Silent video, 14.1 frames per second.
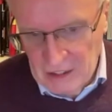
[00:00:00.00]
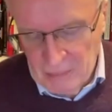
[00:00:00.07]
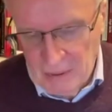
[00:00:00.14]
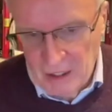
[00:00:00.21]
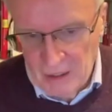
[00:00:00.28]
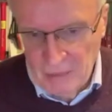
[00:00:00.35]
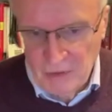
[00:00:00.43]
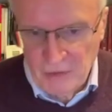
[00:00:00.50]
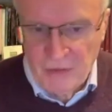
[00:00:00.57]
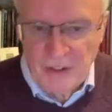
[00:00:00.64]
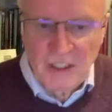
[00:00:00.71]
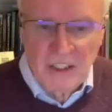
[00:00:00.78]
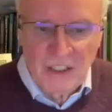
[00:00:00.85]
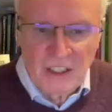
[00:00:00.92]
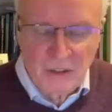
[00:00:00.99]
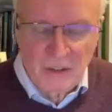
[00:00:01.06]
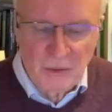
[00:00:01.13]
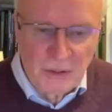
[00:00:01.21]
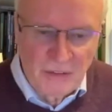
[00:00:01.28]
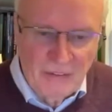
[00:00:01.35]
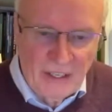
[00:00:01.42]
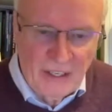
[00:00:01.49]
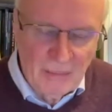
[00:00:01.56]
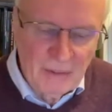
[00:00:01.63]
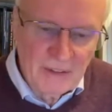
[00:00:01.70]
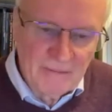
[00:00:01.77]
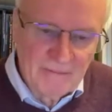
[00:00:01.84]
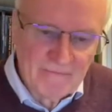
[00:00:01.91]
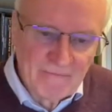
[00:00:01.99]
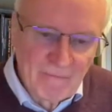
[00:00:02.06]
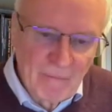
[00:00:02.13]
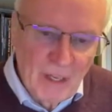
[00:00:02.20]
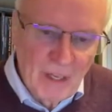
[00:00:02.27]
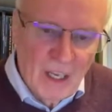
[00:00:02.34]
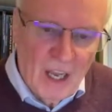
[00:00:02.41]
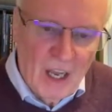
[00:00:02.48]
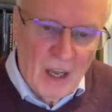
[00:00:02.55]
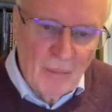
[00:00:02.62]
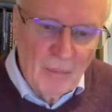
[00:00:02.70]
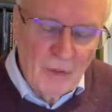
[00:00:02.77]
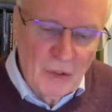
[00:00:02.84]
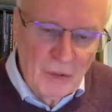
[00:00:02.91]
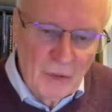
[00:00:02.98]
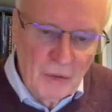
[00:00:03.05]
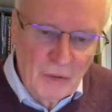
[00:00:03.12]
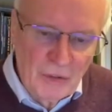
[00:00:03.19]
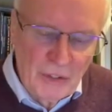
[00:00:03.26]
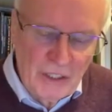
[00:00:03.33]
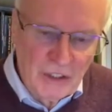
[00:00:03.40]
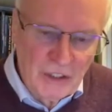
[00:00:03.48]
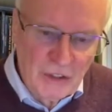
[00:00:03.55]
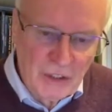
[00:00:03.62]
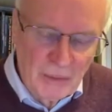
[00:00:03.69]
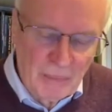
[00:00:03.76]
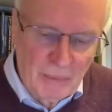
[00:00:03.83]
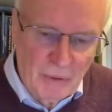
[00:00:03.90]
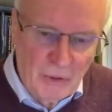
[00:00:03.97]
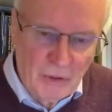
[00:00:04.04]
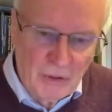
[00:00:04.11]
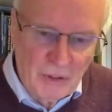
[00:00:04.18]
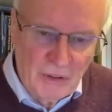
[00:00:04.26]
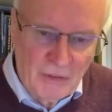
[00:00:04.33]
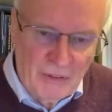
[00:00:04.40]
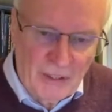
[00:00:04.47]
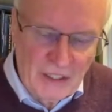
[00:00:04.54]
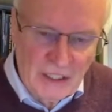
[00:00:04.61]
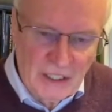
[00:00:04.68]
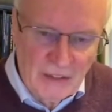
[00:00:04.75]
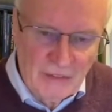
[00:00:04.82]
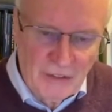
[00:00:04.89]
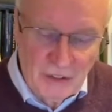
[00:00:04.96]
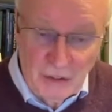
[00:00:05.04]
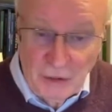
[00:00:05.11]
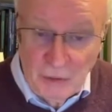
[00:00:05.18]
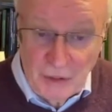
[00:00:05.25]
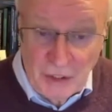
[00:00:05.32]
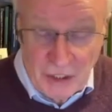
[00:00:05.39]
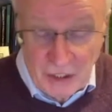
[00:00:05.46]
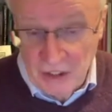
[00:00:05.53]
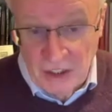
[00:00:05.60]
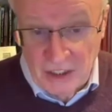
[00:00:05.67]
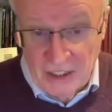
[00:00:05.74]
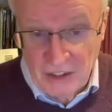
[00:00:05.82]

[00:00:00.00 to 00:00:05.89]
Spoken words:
the Department for International Development, who agreed to support funding of a new research